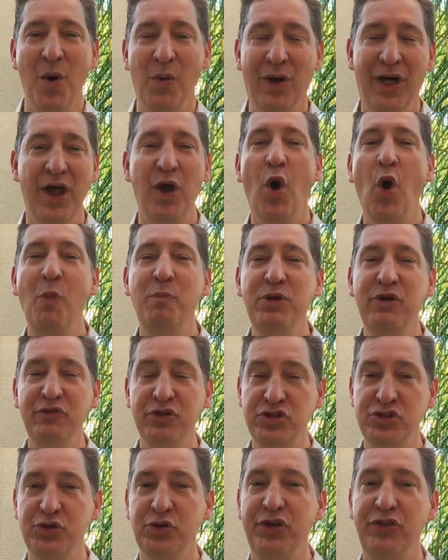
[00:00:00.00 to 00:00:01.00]
Well, I hope you've
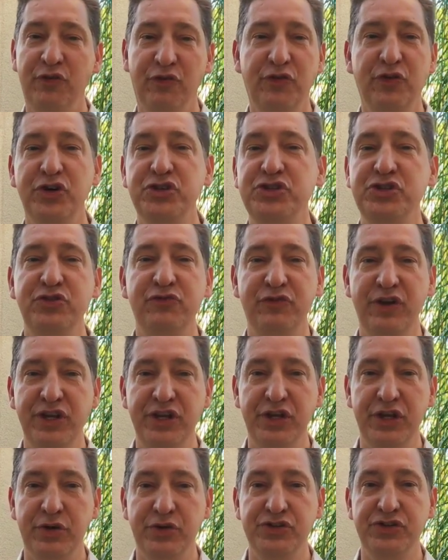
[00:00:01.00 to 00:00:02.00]
enjoyed the first two
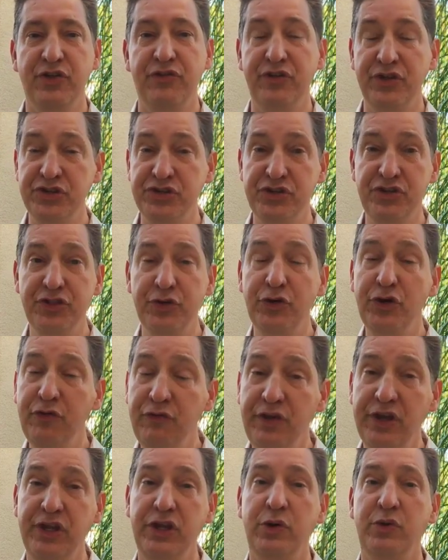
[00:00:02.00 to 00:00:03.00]
videos. This third
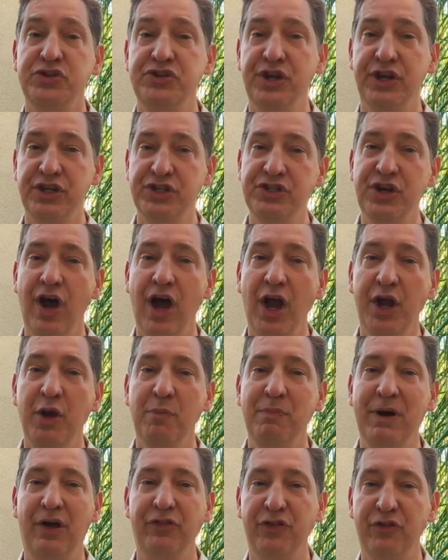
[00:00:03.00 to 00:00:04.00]
video is going to talk
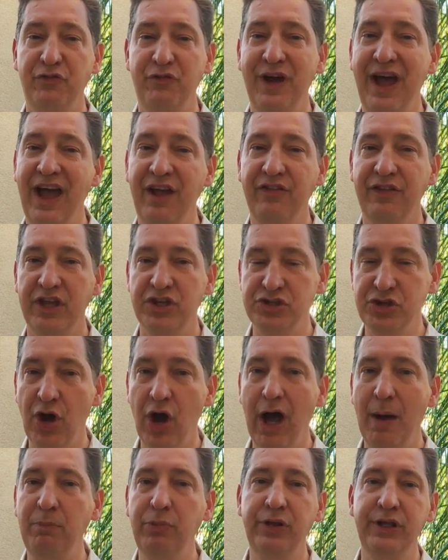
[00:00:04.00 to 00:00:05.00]
about the fact that
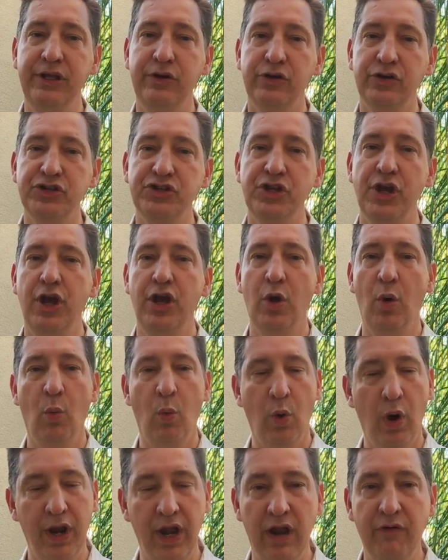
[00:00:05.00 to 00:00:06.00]
top leaders,
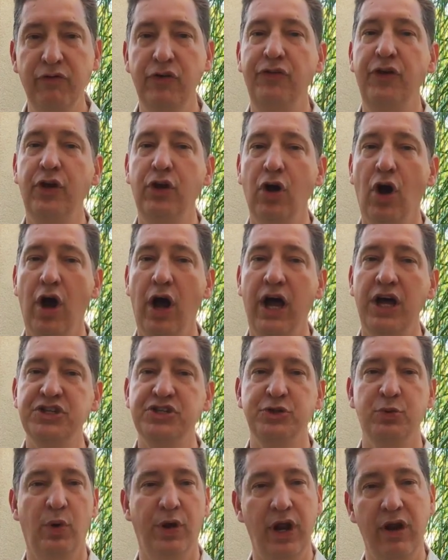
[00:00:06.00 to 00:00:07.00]
whatever the
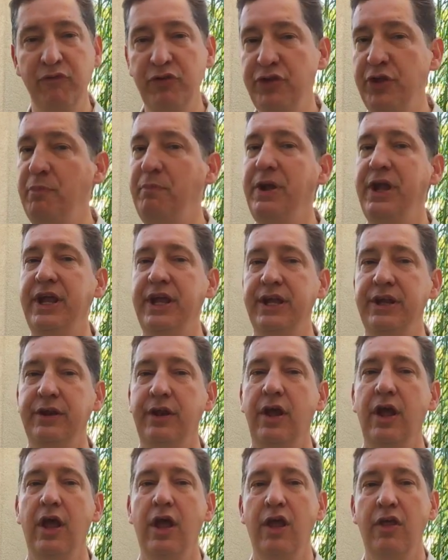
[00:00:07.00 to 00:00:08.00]
cost, whatever the pain,
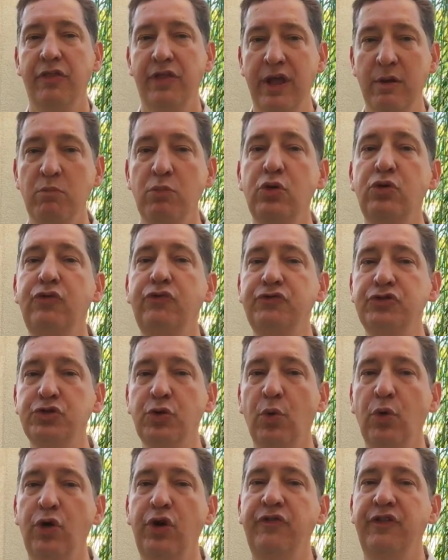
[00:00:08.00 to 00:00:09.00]
they move
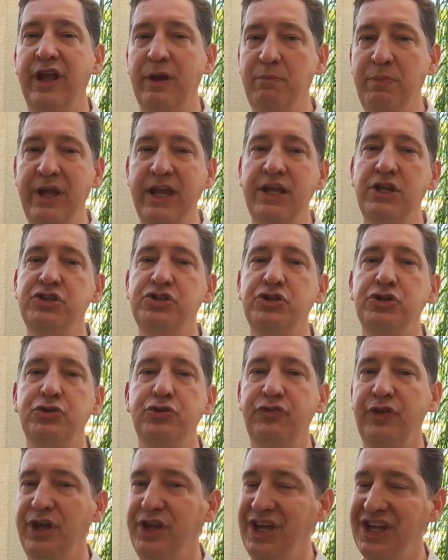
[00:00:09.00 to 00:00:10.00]
toward, they pay
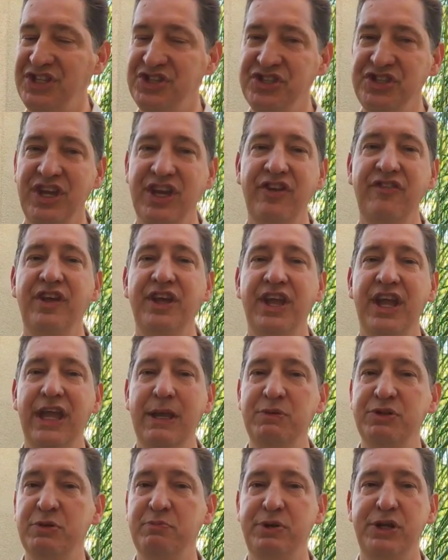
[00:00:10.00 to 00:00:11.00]
to, they get skin in the
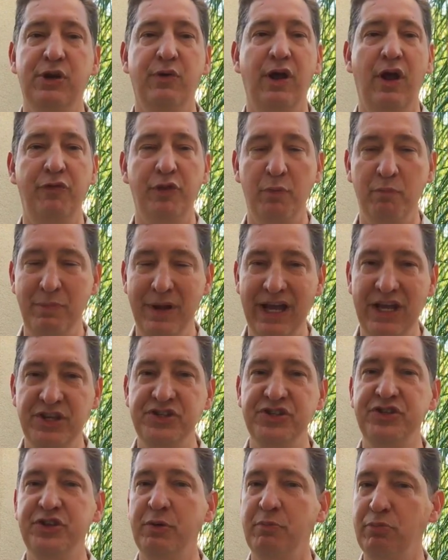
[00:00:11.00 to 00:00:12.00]
game to be around the
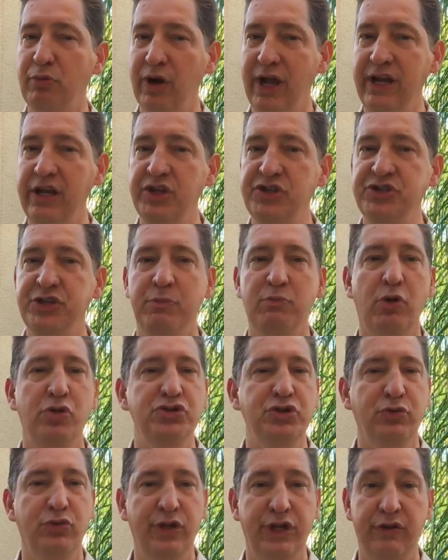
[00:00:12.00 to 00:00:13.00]
best, the brightest, and
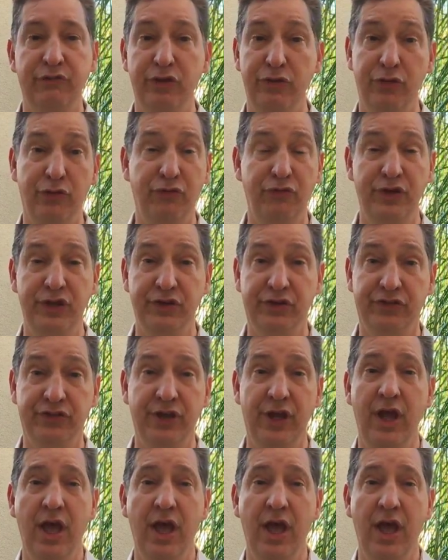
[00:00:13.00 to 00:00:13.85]
most creative in their field.